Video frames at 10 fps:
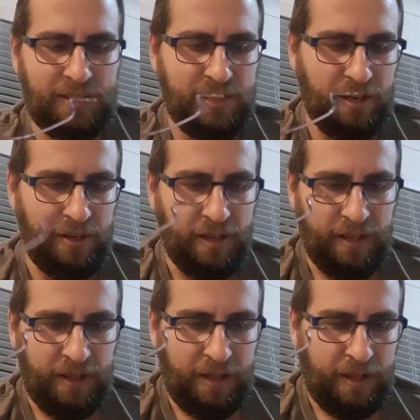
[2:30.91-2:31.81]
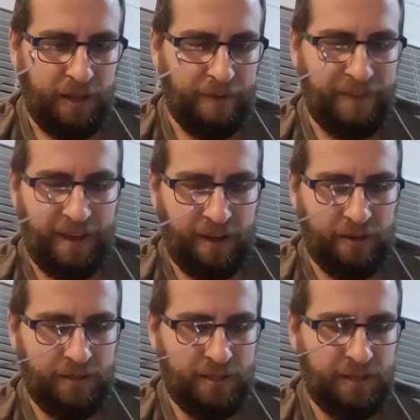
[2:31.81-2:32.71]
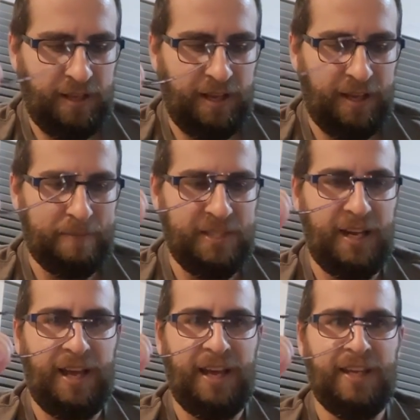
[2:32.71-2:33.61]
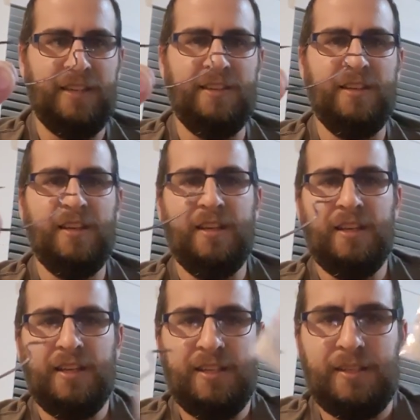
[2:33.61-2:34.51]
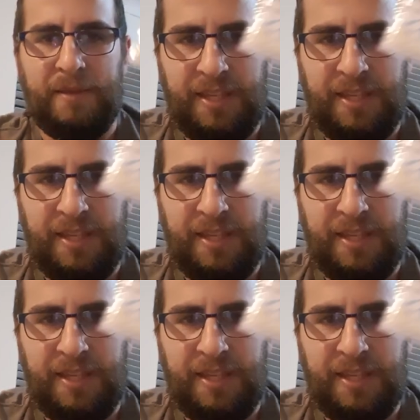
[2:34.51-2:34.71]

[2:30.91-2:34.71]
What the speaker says: So I found today some of